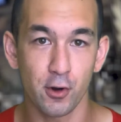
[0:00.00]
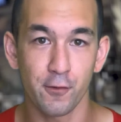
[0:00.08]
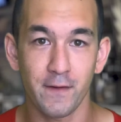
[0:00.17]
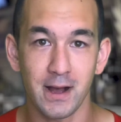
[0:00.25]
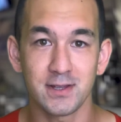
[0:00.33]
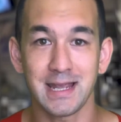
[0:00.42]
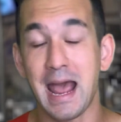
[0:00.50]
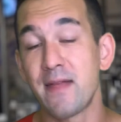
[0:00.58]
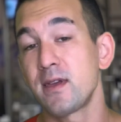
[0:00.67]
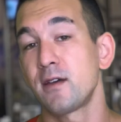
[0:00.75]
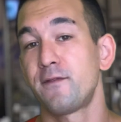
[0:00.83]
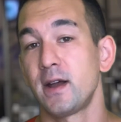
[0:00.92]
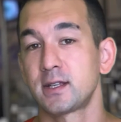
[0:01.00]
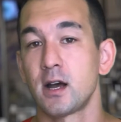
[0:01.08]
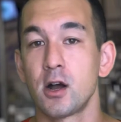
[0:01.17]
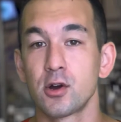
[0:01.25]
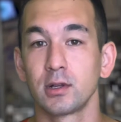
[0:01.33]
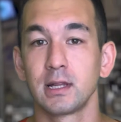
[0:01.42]
profiles, and they affect
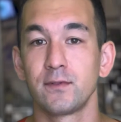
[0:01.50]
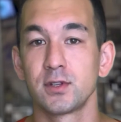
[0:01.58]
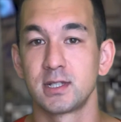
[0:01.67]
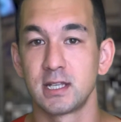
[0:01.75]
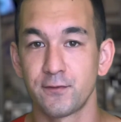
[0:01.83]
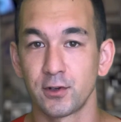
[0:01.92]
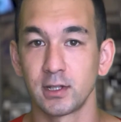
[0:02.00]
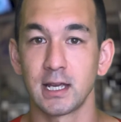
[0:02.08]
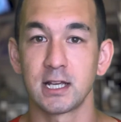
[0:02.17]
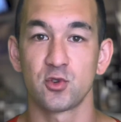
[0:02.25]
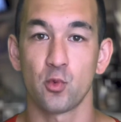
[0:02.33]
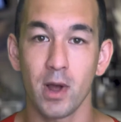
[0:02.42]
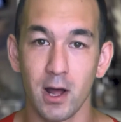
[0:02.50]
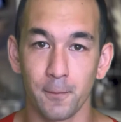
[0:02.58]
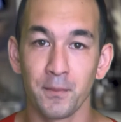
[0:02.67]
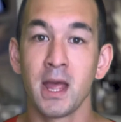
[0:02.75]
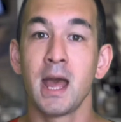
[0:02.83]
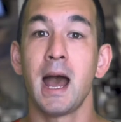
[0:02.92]
hunger levels differently as
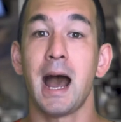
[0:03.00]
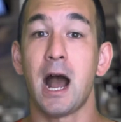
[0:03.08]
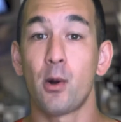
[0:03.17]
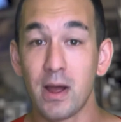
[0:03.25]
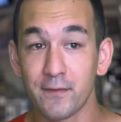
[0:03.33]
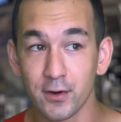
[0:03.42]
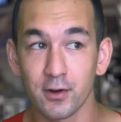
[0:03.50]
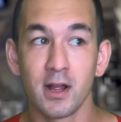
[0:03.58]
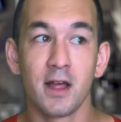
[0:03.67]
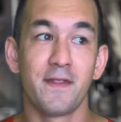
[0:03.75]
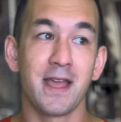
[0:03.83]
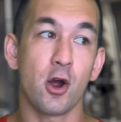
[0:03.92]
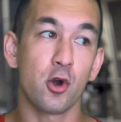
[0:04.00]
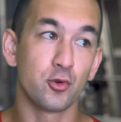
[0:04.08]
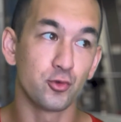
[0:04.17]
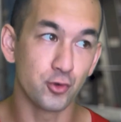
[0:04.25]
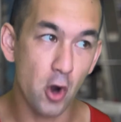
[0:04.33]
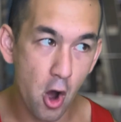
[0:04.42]
well. However, they are
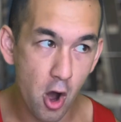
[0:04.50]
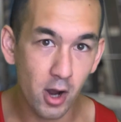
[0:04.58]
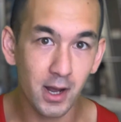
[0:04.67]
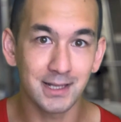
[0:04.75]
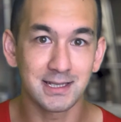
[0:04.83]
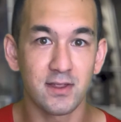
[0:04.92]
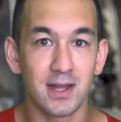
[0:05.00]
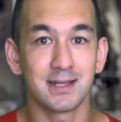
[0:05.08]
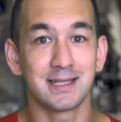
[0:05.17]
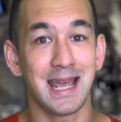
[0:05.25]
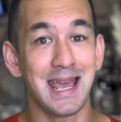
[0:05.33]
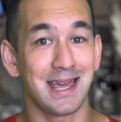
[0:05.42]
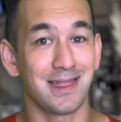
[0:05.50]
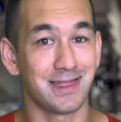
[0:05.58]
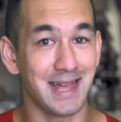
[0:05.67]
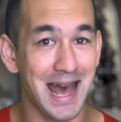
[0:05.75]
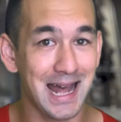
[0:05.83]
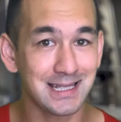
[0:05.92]
wrong to then
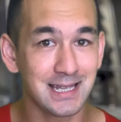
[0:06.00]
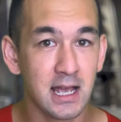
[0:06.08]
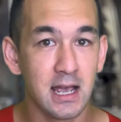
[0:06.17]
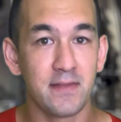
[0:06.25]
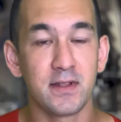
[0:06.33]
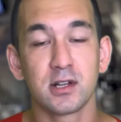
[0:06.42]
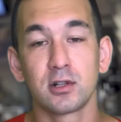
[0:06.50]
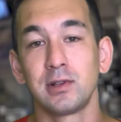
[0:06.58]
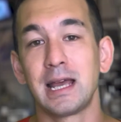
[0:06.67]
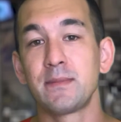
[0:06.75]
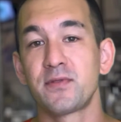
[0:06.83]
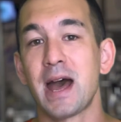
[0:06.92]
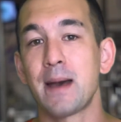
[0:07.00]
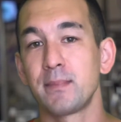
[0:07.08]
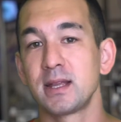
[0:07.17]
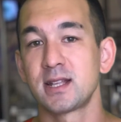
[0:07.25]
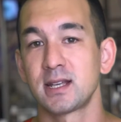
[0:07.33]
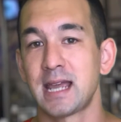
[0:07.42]
take that and then claim that that
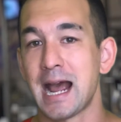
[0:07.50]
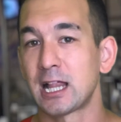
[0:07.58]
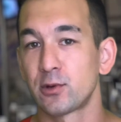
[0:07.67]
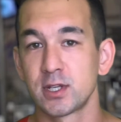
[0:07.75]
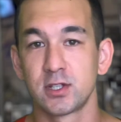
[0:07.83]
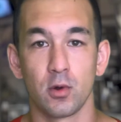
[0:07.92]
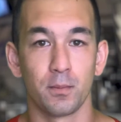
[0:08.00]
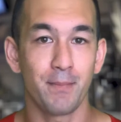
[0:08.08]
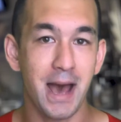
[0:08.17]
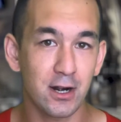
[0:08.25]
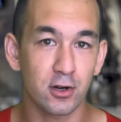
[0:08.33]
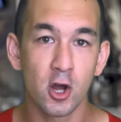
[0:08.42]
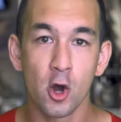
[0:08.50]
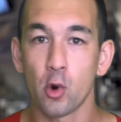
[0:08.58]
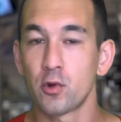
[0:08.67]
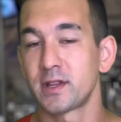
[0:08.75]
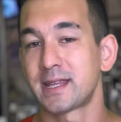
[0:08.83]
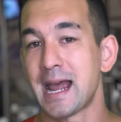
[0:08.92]
means that calories don't matter,
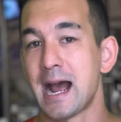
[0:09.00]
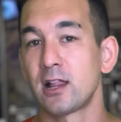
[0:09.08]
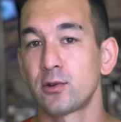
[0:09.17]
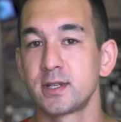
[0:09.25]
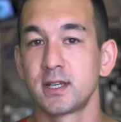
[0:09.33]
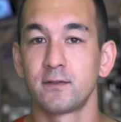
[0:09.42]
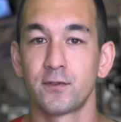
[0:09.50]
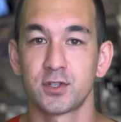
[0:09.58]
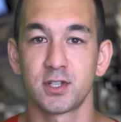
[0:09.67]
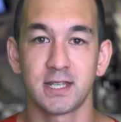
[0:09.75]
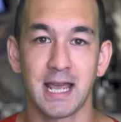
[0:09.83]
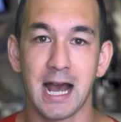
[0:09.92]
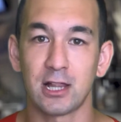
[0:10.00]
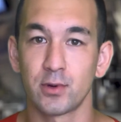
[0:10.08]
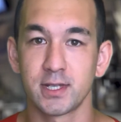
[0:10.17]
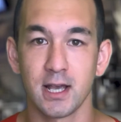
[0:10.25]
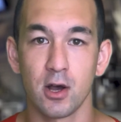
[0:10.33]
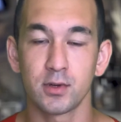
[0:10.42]
or that calories in versus
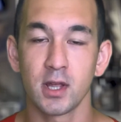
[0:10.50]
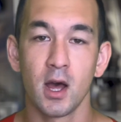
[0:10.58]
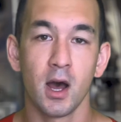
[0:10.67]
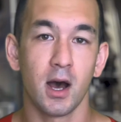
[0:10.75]
calories out